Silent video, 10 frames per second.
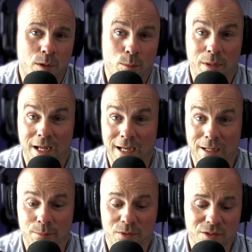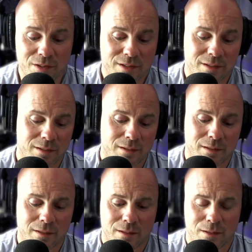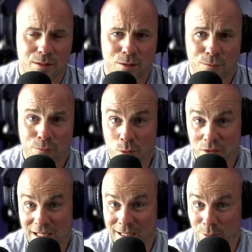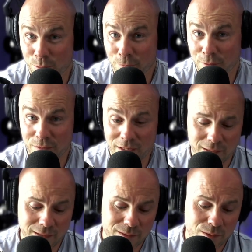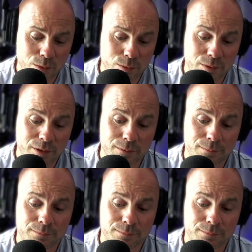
at perhaps just 14 or 15 years old.